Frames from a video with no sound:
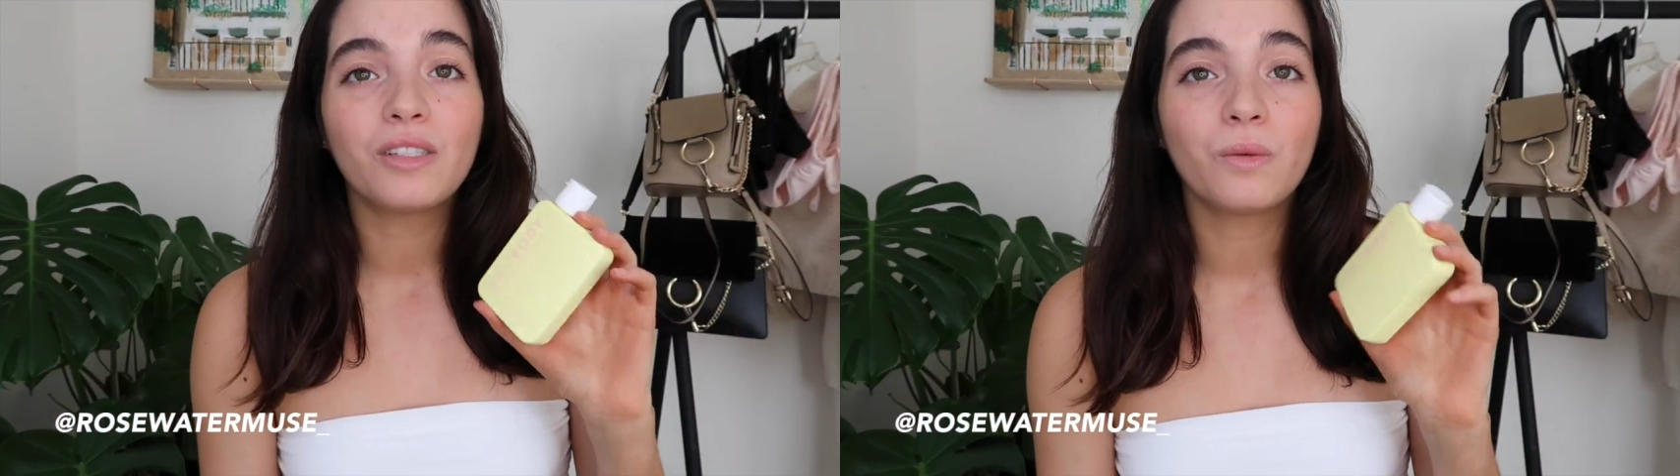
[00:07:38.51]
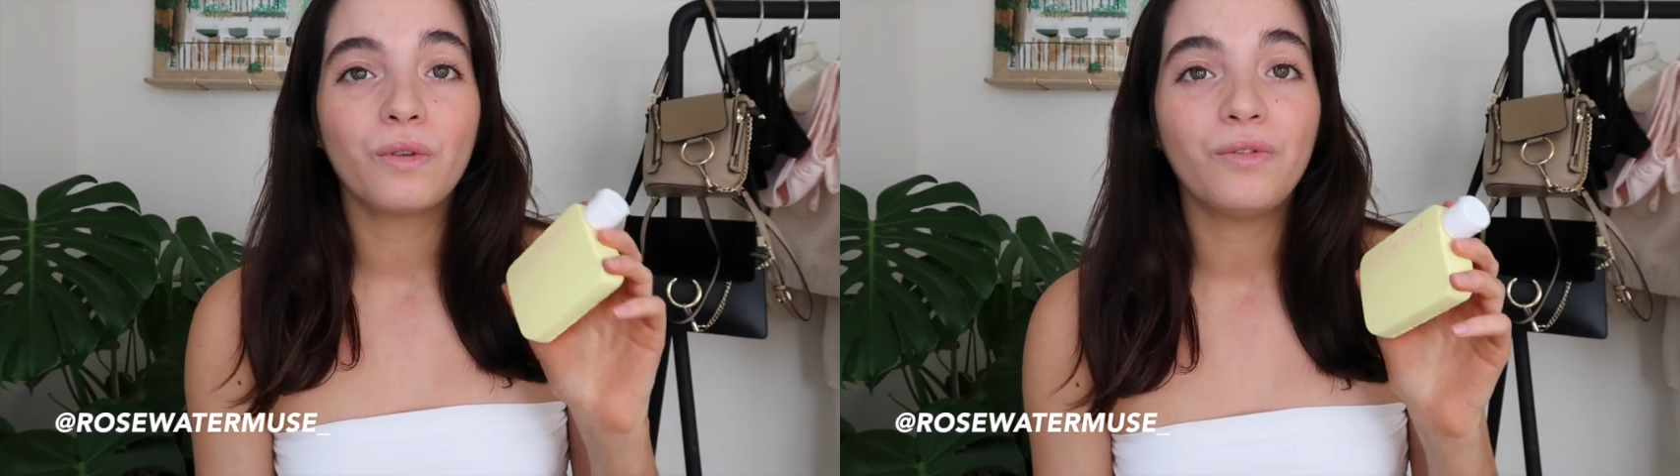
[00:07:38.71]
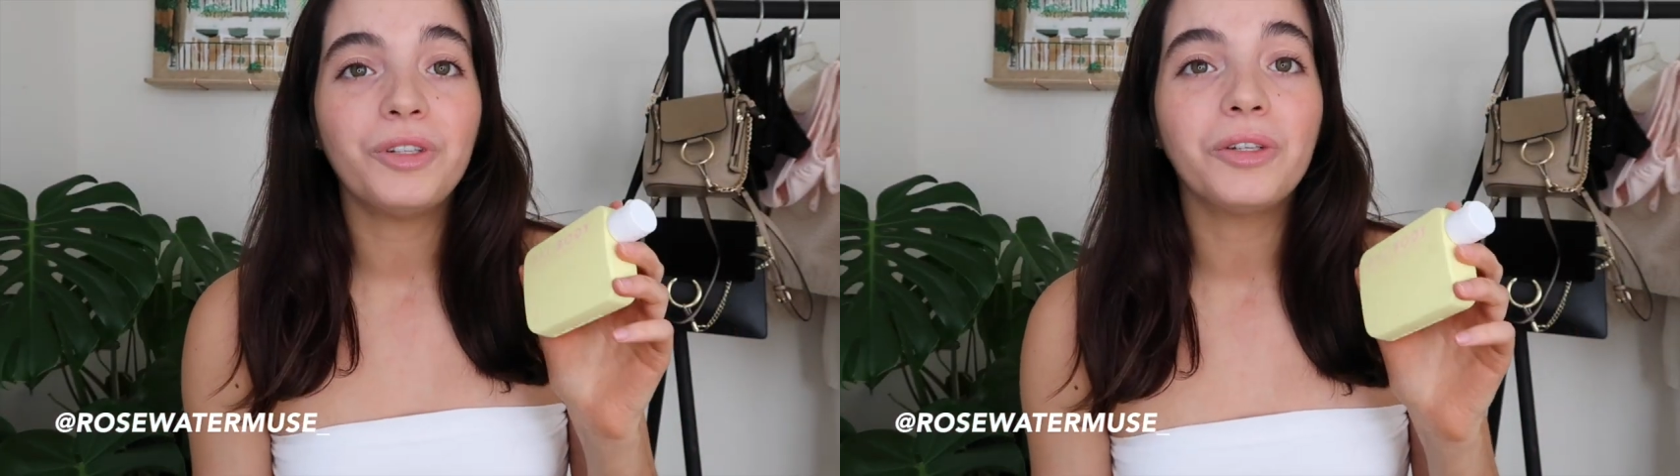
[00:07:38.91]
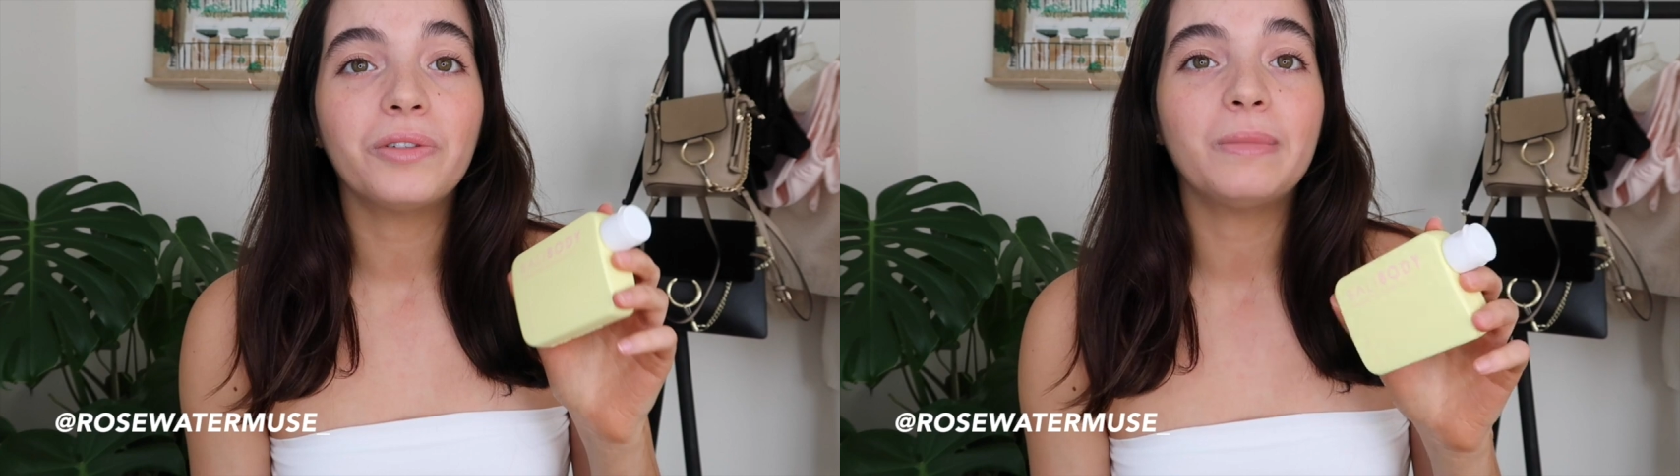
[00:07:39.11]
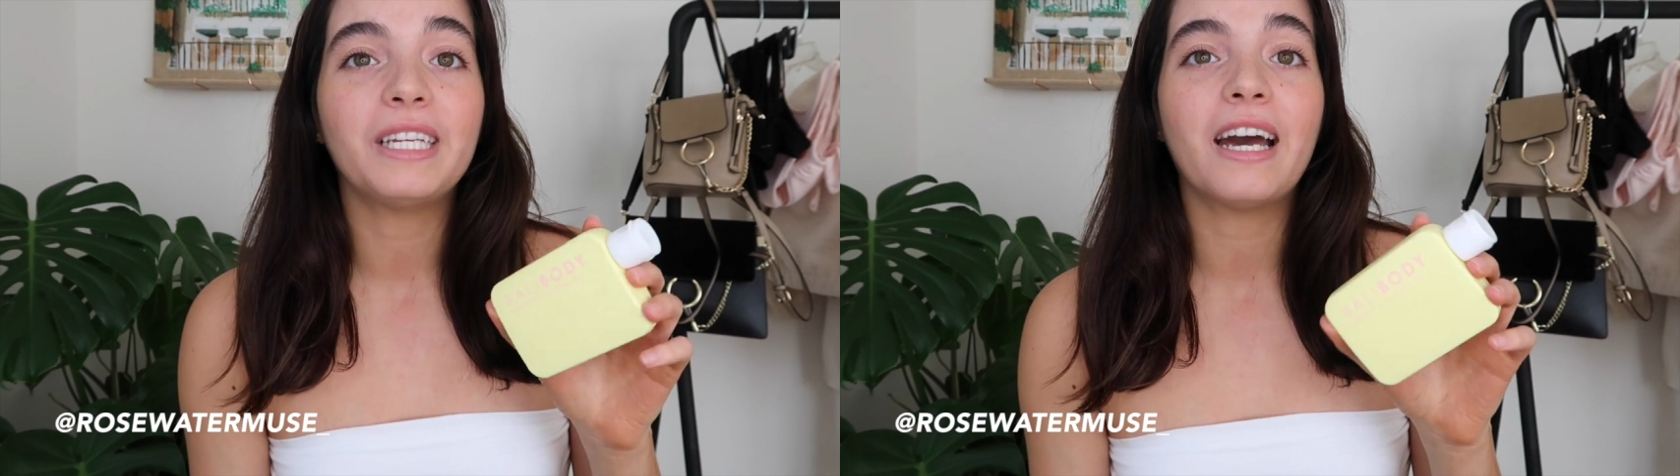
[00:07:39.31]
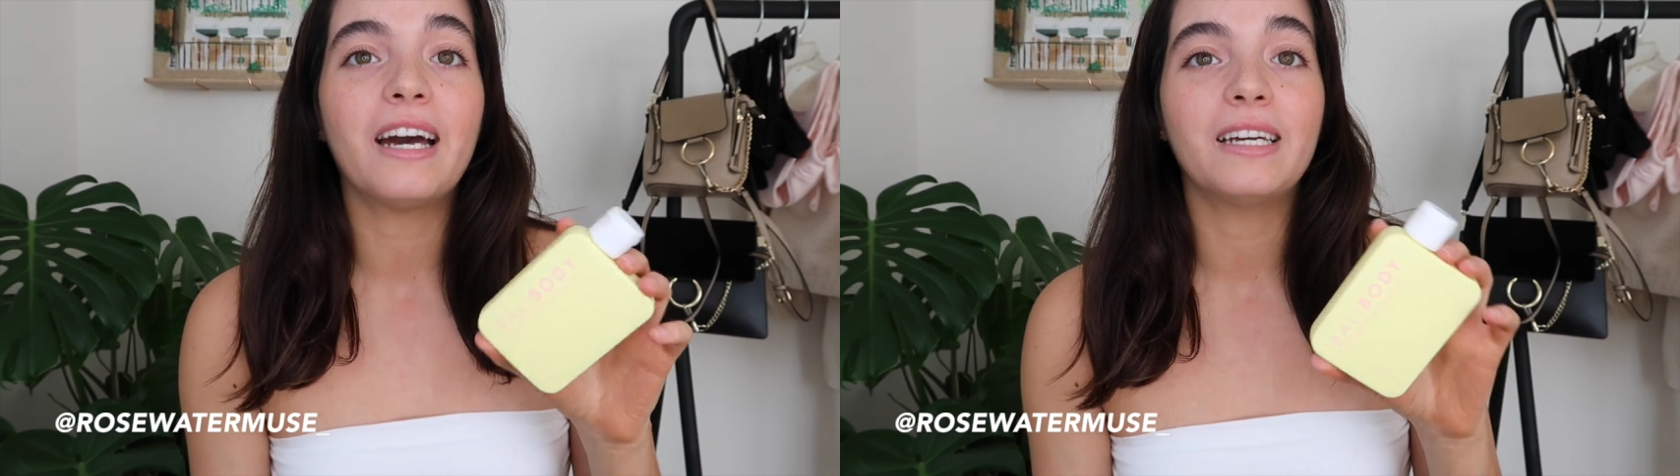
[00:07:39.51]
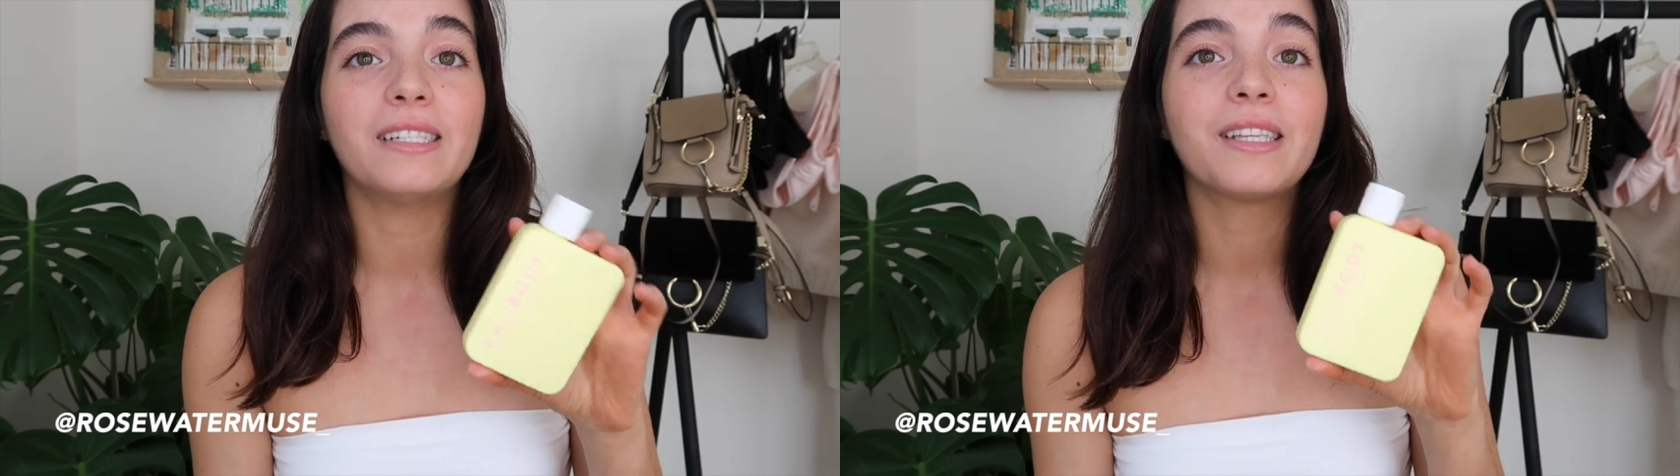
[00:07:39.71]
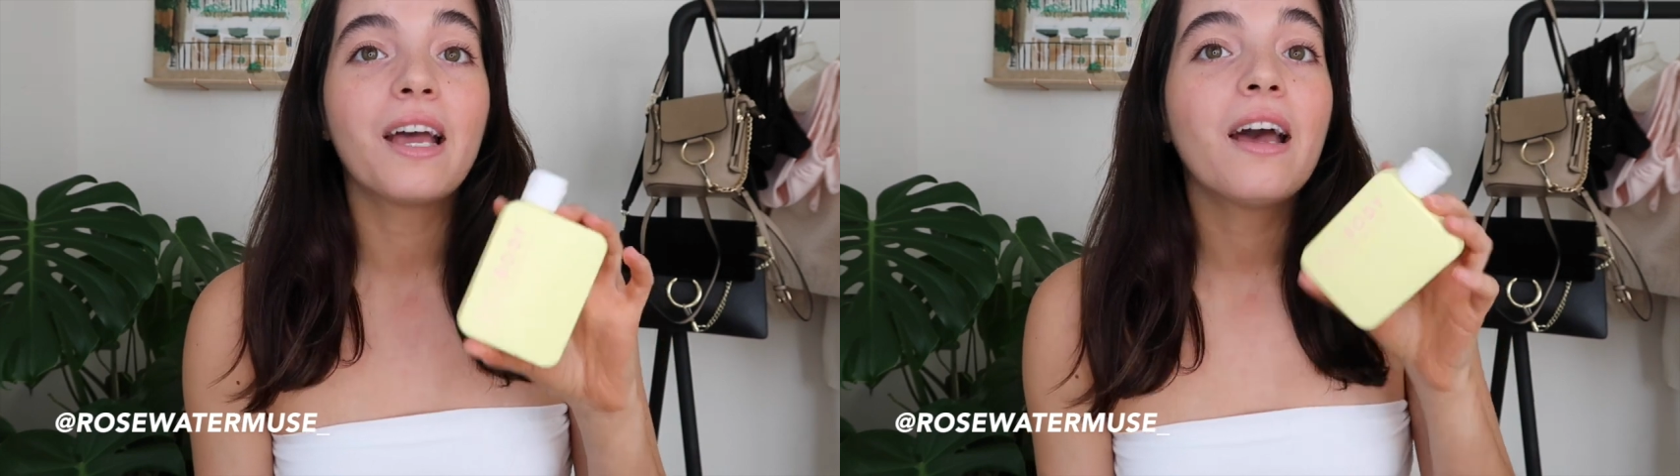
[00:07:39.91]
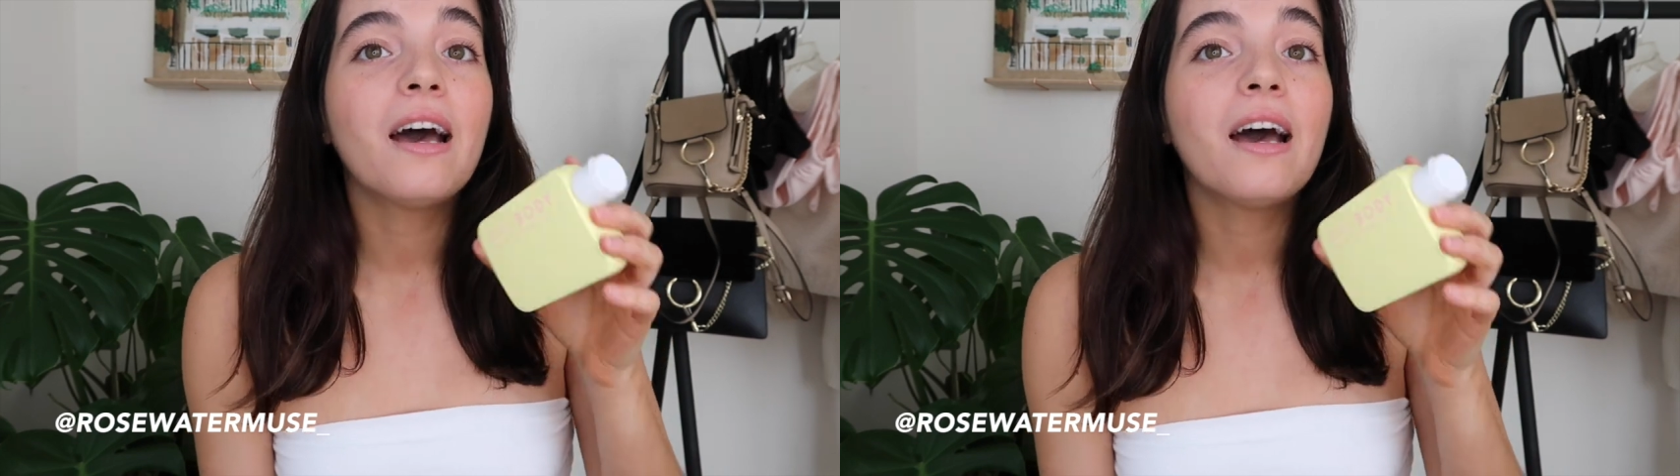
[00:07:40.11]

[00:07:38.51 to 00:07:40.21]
to review because